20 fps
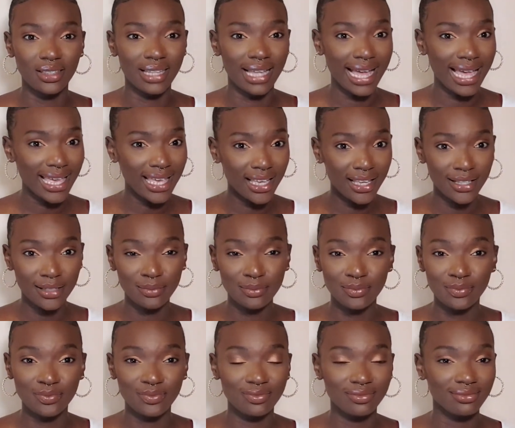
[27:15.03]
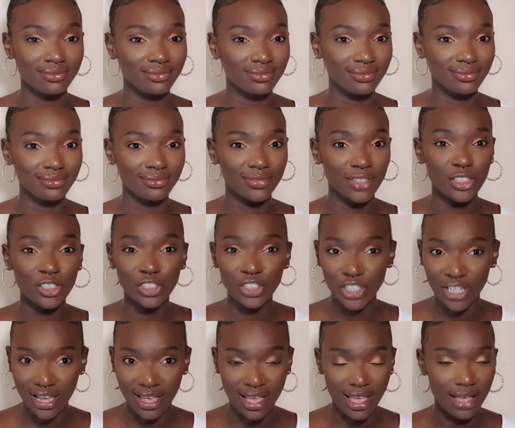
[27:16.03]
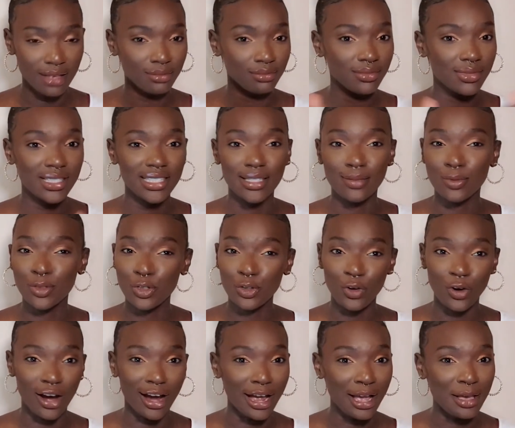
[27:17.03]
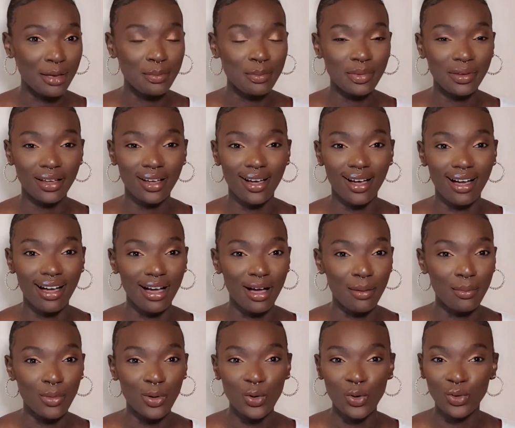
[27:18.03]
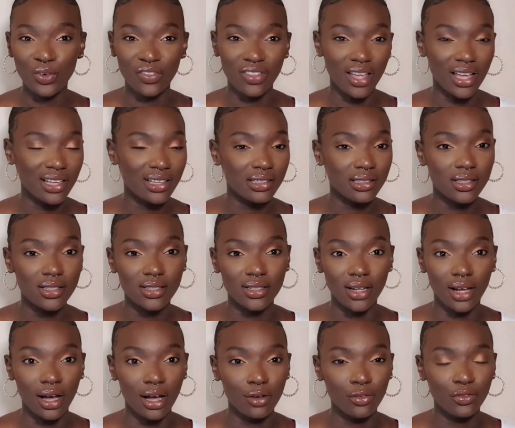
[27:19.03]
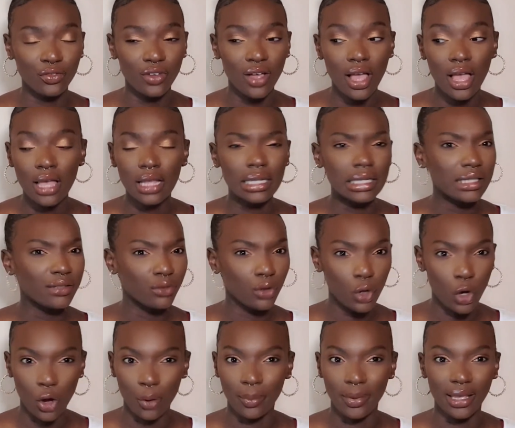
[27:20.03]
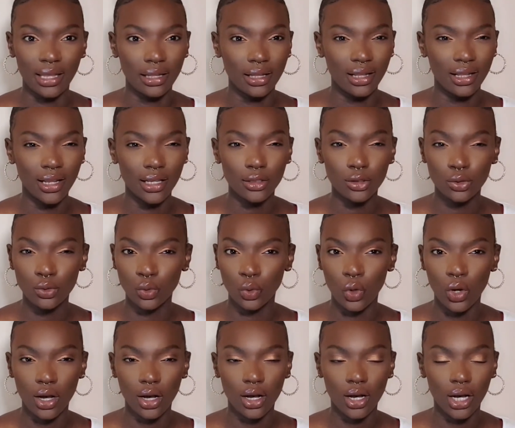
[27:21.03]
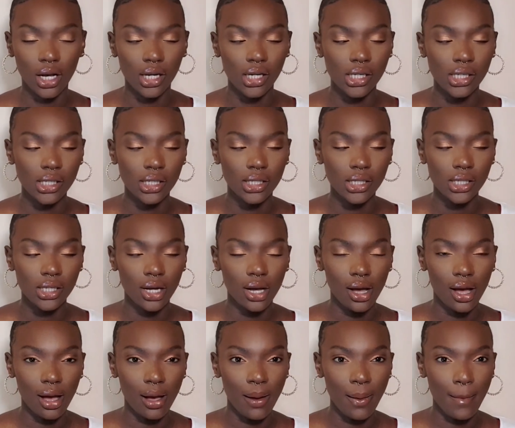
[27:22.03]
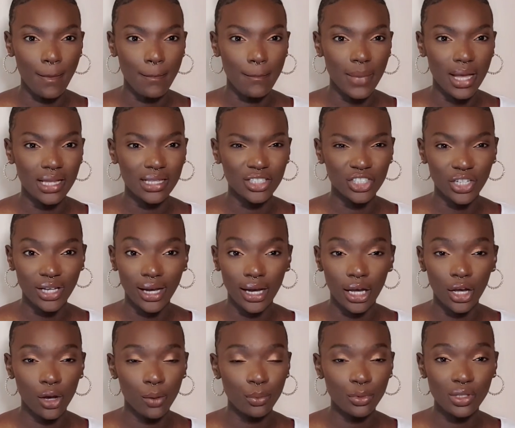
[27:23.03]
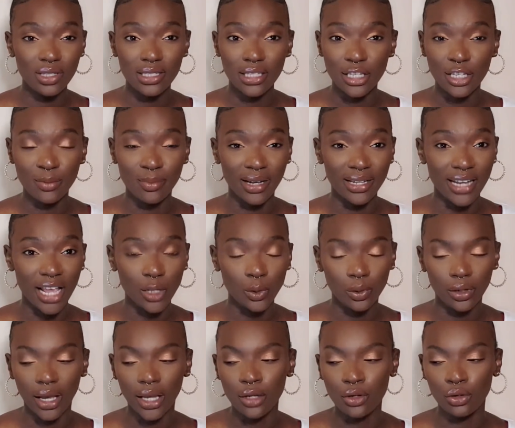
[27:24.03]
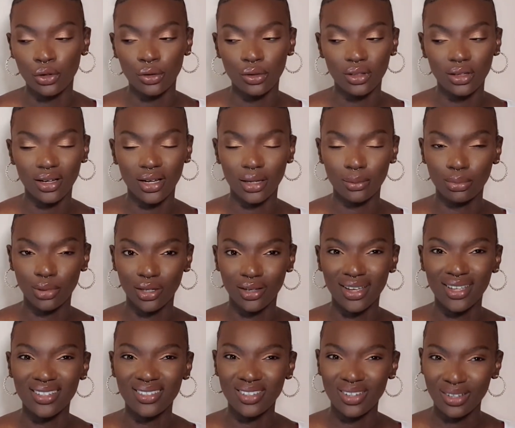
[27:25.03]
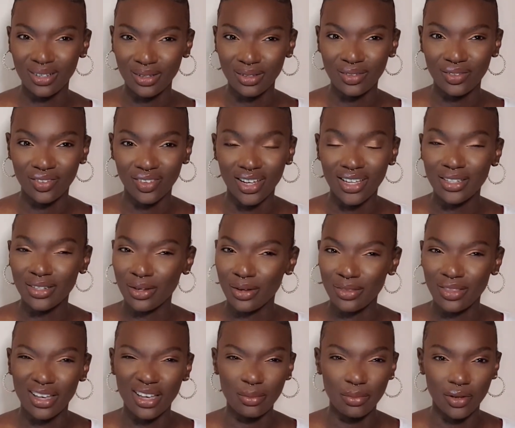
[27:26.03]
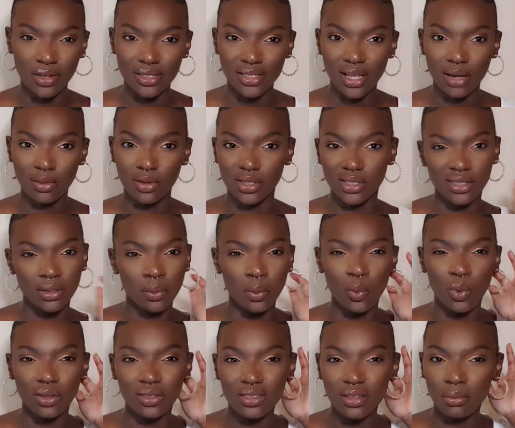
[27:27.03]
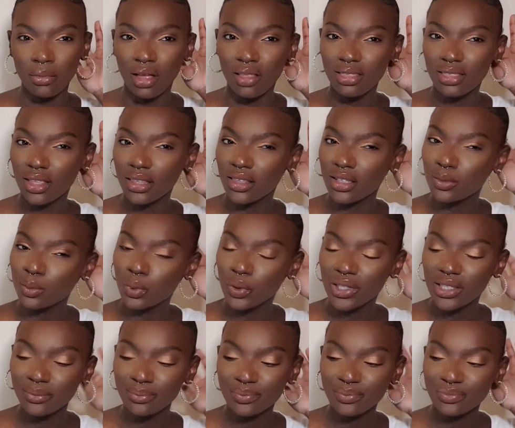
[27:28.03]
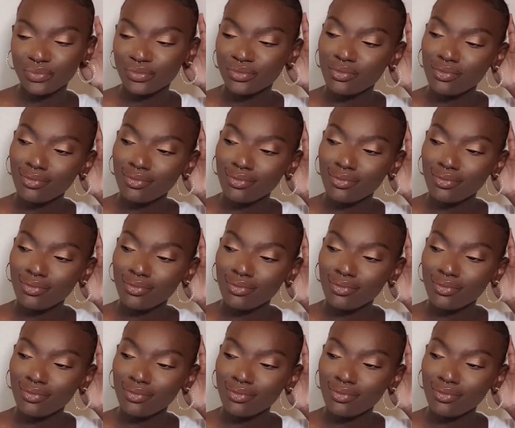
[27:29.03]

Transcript: Like, share, subscribe, all of that good stuff. Leave a comment. Let's talk. And yeah, I hope to see you in my next one. I know that I know that I post like once a month at this point.